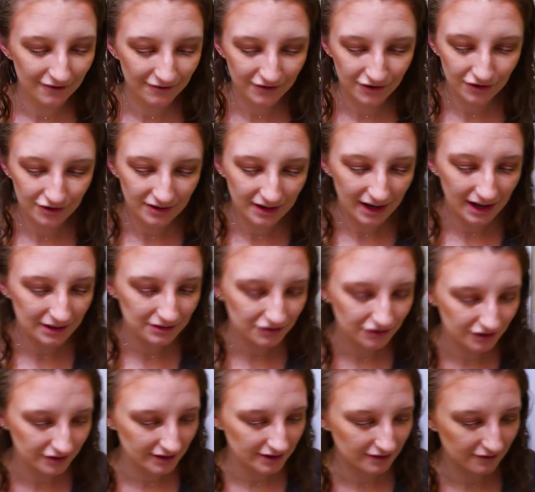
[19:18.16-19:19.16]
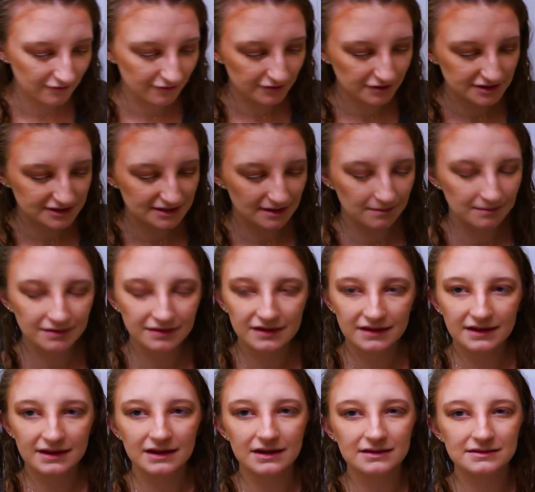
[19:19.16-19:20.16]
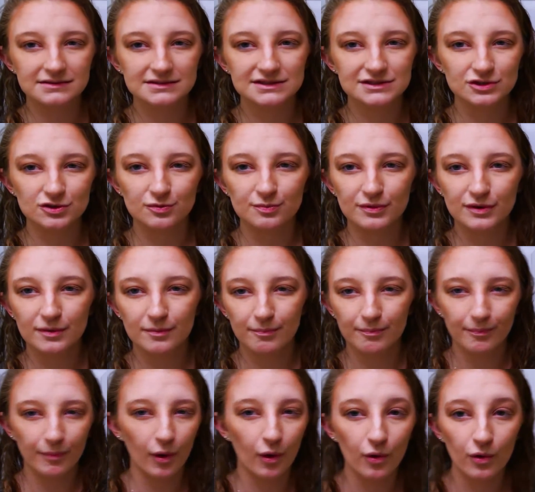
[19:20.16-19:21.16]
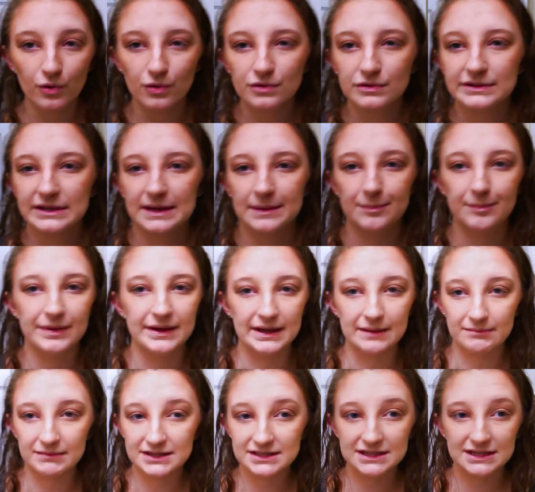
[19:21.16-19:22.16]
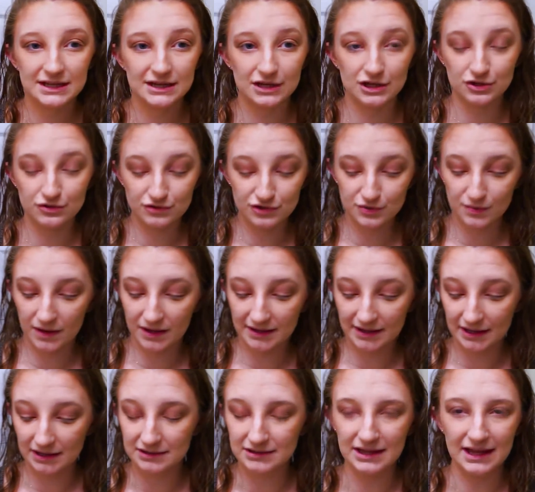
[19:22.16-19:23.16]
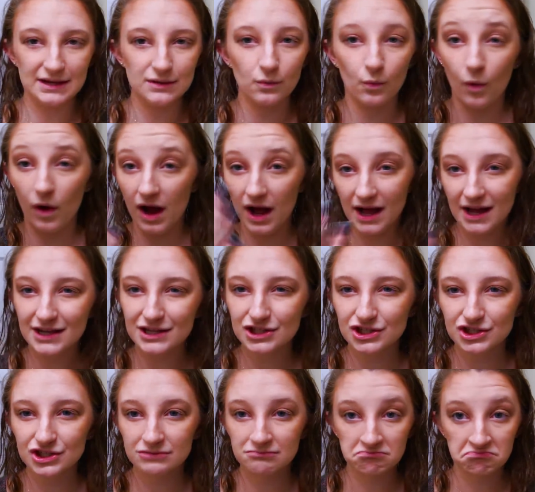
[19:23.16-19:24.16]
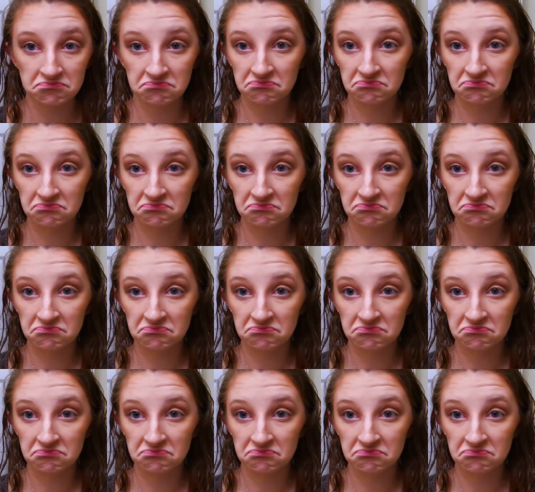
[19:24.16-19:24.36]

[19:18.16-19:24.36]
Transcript: If you're not looking for something super bold and pigmented and you just want like a light wash,